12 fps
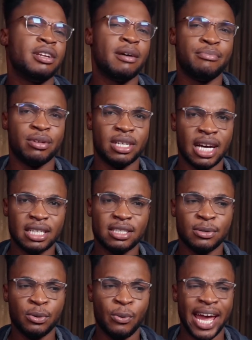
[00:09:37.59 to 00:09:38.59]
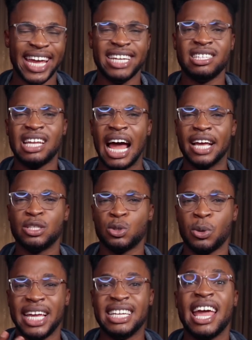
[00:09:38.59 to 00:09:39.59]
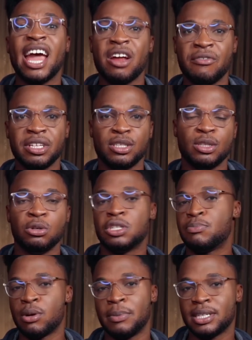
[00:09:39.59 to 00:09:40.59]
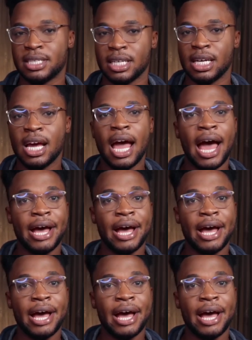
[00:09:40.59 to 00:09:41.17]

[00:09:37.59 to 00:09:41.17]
elder brothers who were in line to inherit those property,